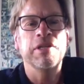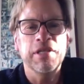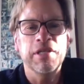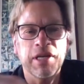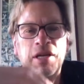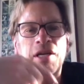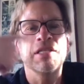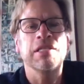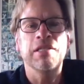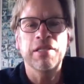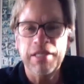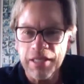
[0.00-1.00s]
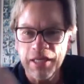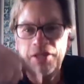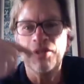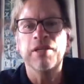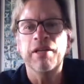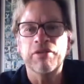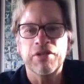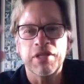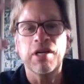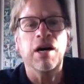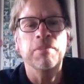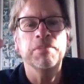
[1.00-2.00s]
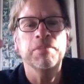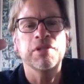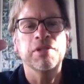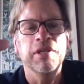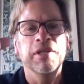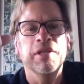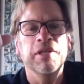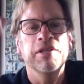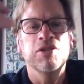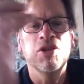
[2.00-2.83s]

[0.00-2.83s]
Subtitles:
it's a constant cycle. It never stops. So